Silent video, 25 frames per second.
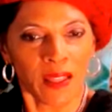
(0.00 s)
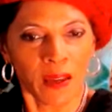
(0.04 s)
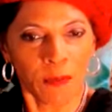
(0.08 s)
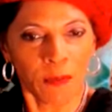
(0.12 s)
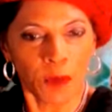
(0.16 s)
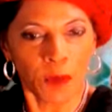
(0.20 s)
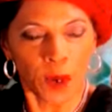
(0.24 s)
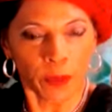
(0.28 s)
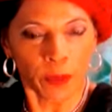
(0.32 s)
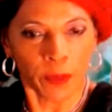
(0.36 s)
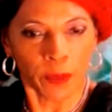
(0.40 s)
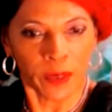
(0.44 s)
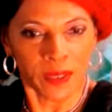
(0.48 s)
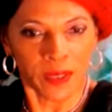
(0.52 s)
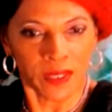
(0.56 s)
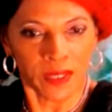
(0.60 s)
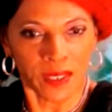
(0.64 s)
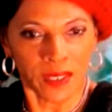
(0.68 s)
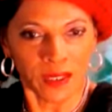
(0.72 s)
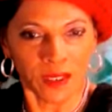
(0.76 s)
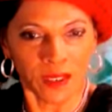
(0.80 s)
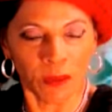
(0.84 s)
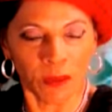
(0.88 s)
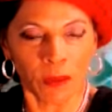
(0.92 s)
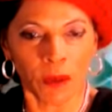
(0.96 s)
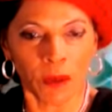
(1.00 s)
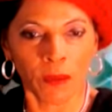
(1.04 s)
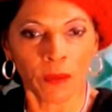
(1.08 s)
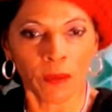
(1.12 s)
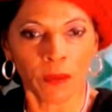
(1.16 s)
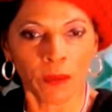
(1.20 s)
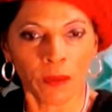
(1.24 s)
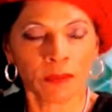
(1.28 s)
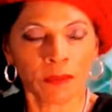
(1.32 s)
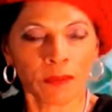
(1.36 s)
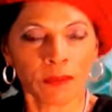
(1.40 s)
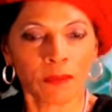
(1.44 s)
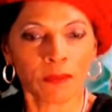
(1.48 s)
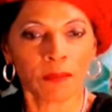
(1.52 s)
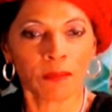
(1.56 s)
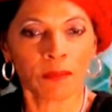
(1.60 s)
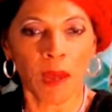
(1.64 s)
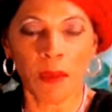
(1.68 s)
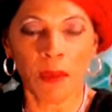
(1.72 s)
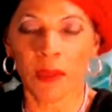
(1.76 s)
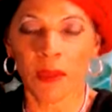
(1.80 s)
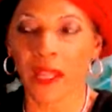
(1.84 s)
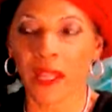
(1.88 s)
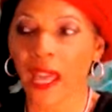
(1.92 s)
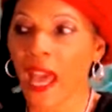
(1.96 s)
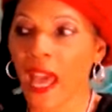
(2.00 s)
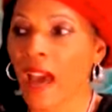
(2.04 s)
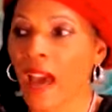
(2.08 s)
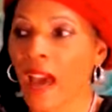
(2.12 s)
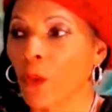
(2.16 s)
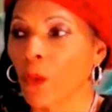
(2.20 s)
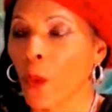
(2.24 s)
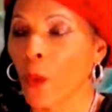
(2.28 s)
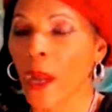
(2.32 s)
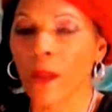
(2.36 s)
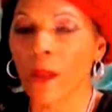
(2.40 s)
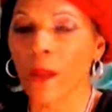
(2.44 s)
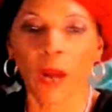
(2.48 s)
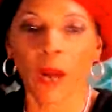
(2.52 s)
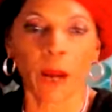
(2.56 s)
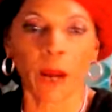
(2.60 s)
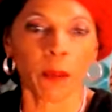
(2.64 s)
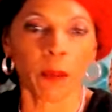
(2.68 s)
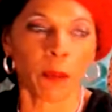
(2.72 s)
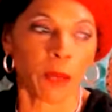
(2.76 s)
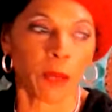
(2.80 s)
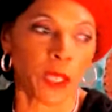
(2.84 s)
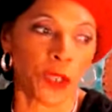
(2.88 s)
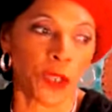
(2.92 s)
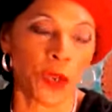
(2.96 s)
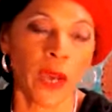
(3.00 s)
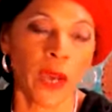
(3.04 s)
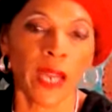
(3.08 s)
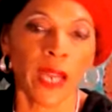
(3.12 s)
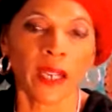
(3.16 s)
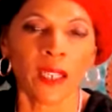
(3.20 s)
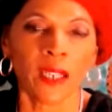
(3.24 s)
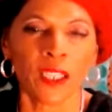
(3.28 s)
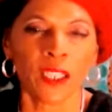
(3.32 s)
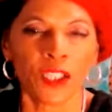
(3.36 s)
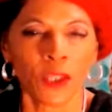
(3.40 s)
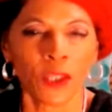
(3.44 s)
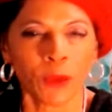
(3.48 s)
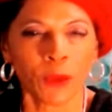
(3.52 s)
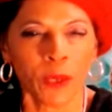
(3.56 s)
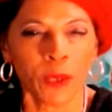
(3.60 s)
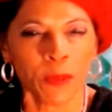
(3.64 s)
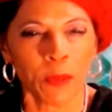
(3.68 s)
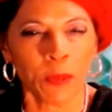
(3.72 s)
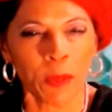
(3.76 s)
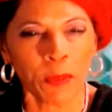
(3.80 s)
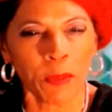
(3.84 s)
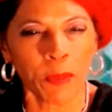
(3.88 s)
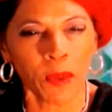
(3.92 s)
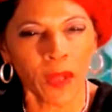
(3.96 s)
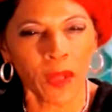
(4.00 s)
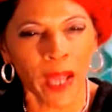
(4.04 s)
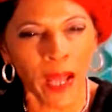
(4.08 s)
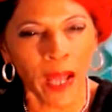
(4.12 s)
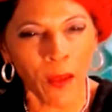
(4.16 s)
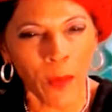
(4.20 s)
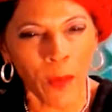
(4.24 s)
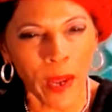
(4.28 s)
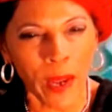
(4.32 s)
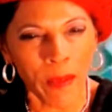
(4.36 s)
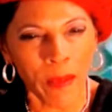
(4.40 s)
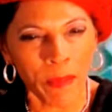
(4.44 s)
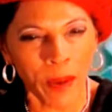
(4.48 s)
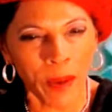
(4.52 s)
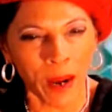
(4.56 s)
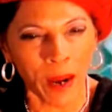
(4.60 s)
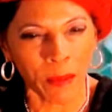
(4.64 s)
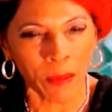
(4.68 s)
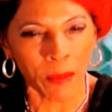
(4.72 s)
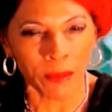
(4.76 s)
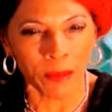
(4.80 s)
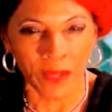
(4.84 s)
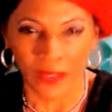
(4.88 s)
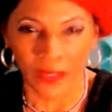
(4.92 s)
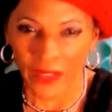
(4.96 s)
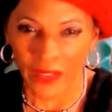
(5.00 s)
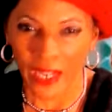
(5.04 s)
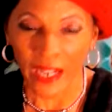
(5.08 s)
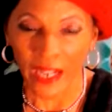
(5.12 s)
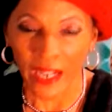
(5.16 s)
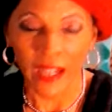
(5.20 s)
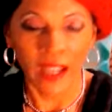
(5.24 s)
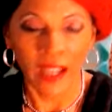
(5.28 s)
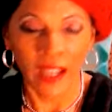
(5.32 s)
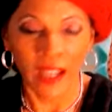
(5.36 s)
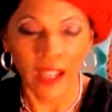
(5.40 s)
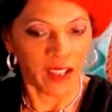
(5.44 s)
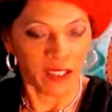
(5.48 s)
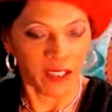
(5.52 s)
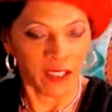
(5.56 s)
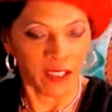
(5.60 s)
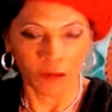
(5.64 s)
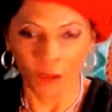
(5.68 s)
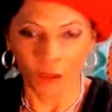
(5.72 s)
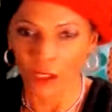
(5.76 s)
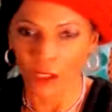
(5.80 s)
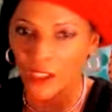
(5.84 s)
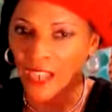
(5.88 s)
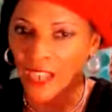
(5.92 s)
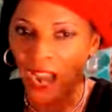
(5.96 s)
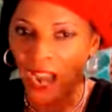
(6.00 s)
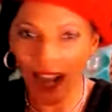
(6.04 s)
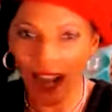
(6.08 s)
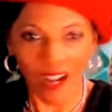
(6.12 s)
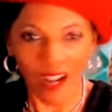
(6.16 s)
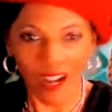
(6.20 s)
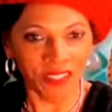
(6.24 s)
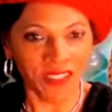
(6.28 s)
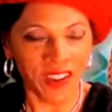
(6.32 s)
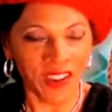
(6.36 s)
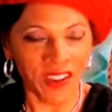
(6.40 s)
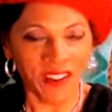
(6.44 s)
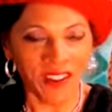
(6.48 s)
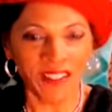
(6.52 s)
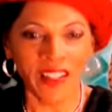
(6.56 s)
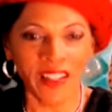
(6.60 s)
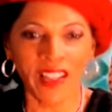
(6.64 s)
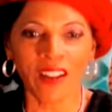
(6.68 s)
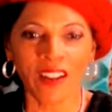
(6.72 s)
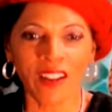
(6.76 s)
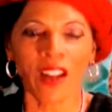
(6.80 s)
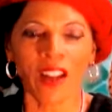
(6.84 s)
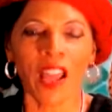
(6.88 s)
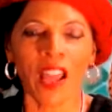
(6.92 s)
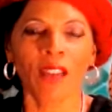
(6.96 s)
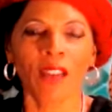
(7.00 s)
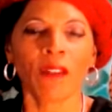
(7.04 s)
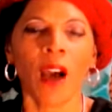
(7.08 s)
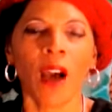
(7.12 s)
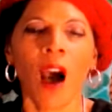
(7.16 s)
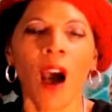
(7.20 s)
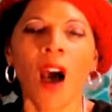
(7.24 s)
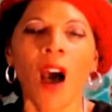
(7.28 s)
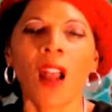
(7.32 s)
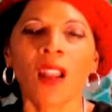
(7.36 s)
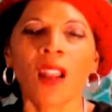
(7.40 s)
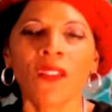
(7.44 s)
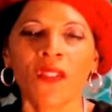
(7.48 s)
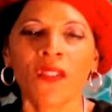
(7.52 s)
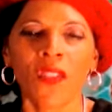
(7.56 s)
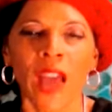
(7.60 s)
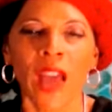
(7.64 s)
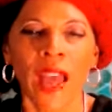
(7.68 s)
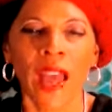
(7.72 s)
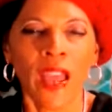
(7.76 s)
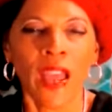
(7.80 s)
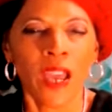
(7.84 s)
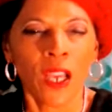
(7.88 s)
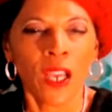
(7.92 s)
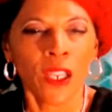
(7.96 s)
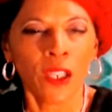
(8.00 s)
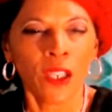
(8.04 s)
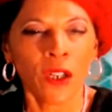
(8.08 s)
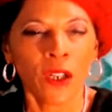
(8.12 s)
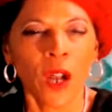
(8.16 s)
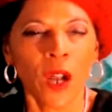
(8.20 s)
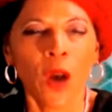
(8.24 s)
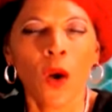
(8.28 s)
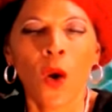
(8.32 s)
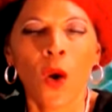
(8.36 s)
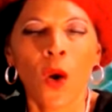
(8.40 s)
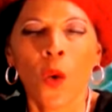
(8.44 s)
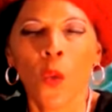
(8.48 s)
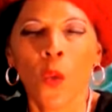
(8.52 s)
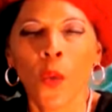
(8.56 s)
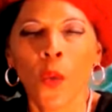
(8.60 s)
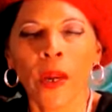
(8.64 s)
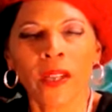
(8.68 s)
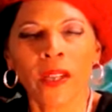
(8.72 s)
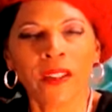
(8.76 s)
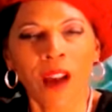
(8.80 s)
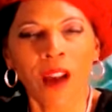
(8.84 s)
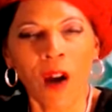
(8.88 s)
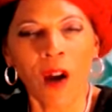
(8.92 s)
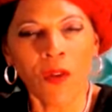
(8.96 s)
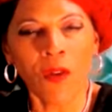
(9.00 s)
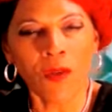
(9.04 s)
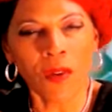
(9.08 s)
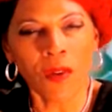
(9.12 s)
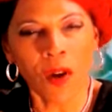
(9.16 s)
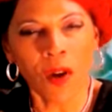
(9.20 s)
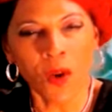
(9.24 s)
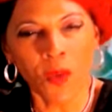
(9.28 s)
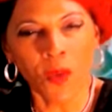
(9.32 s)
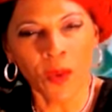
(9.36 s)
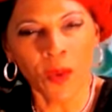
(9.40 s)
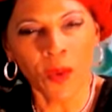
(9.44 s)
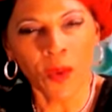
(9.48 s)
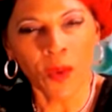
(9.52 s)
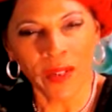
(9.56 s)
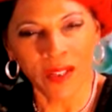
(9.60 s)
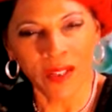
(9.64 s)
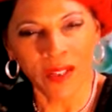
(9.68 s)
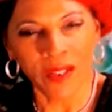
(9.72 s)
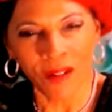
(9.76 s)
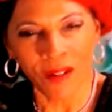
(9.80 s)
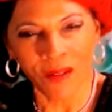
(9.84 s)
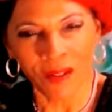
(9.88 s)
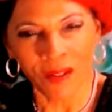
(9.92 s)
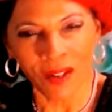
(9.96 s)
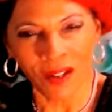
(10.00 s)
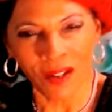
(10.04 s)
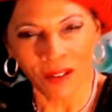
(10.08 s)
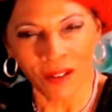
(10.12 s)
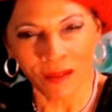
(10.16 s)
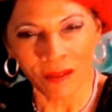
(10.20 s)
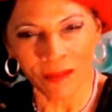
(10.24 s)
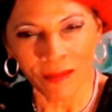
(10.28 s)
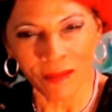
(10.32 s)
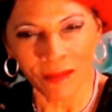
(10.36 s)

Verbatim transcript: them more presentable. Maybe they had a weight problem and you had an issue with people that had weight problems and they got out there and they don't have all of that. You know, we don't know what we don't know.